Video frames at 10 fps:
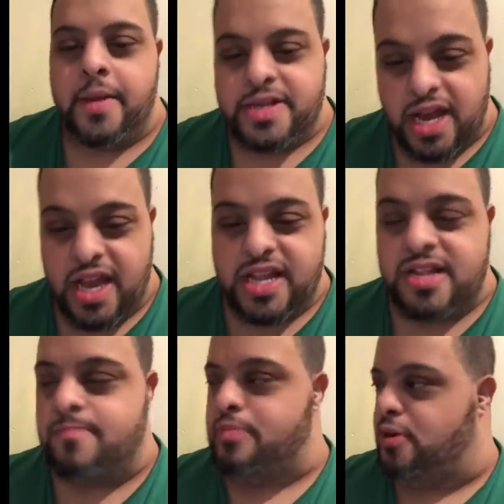
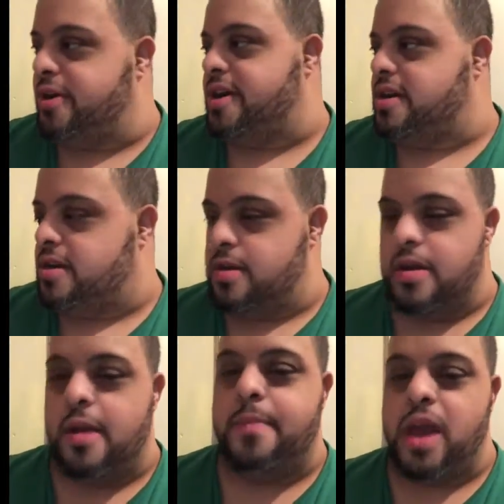nice boy,
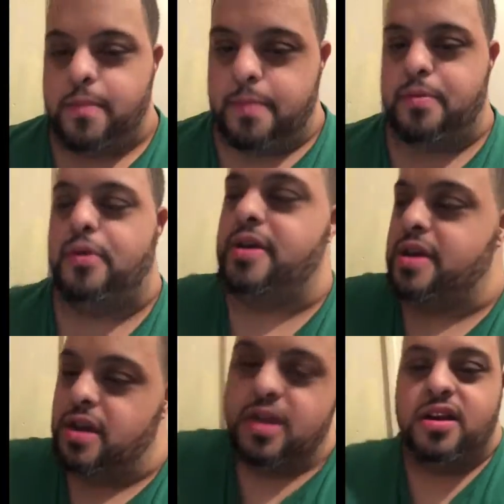a baby boy.